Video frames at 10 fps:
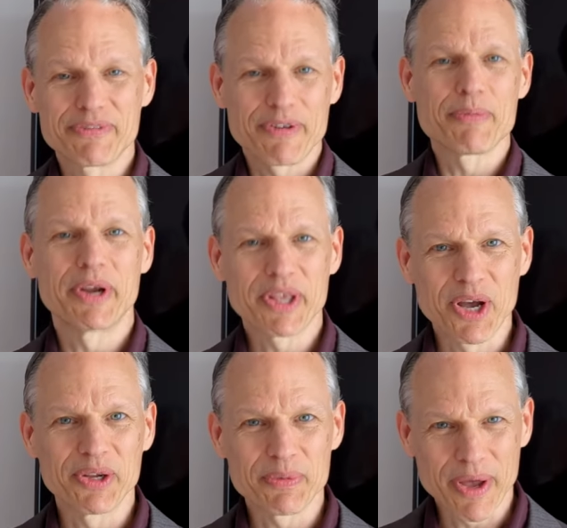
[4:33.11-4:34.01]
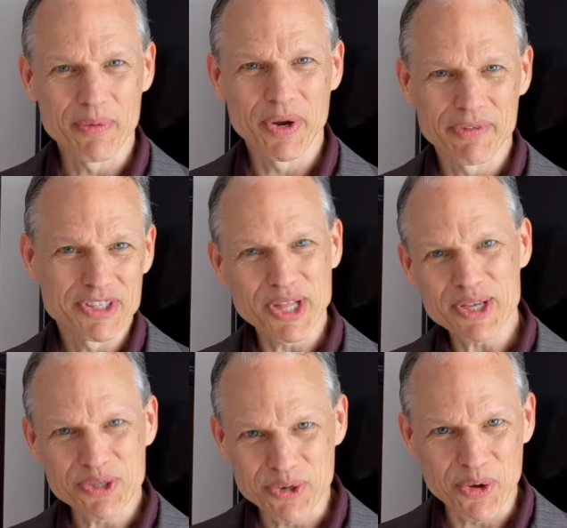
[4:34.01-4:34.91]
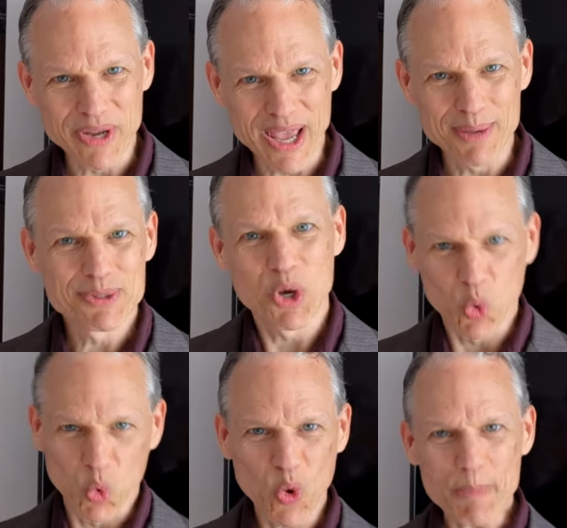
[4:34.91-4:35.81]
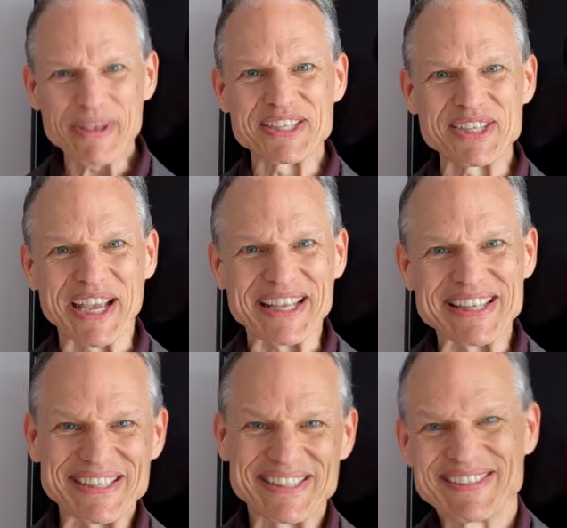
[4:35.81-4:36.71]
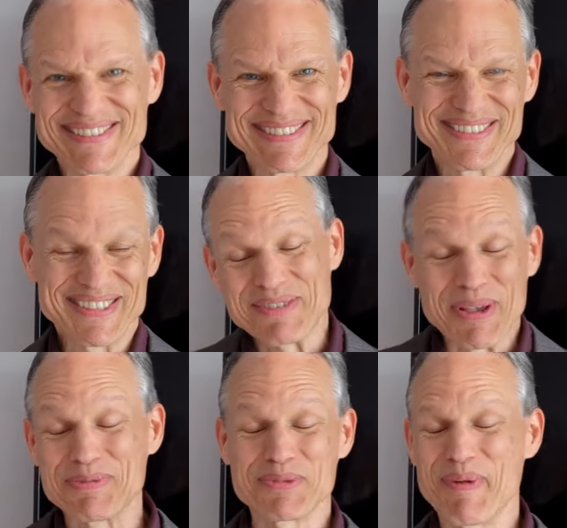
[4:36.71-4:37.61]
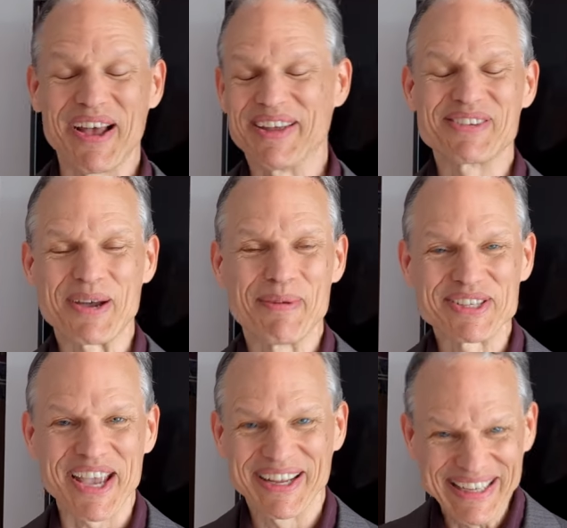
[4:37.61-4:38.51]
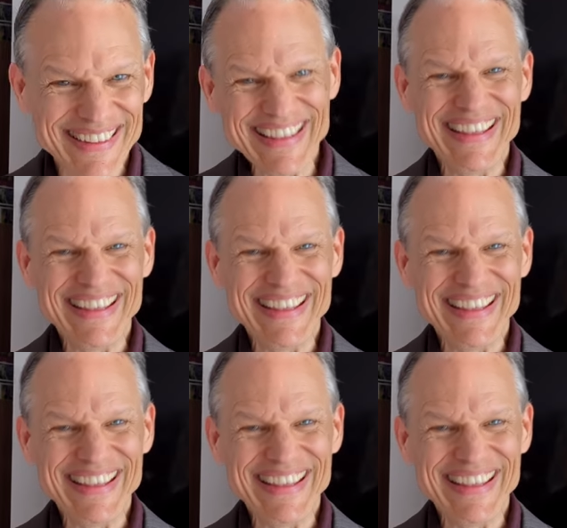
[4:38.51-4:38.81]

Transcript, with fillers: if everybody called it by one of its lesser-known names, whippy sticks. This makes me smile every time I say it.